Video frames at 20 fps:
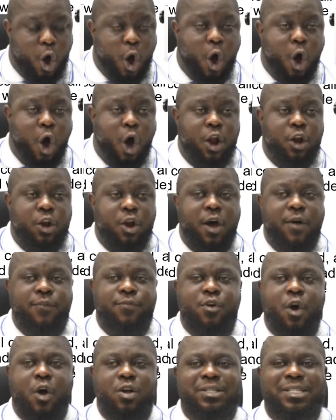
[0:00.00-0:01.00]
or law
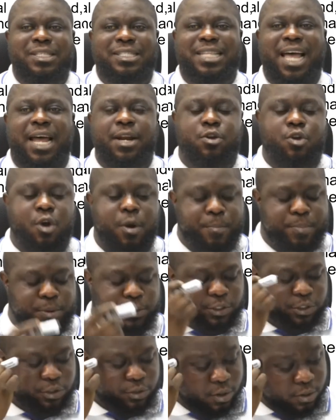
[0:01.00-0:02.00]
of constant
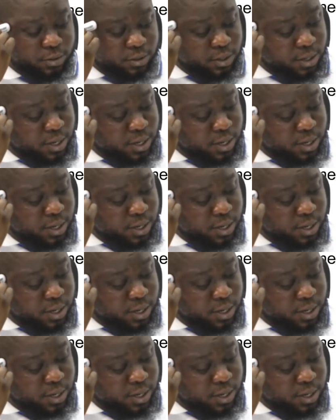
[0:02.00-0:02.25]
composition.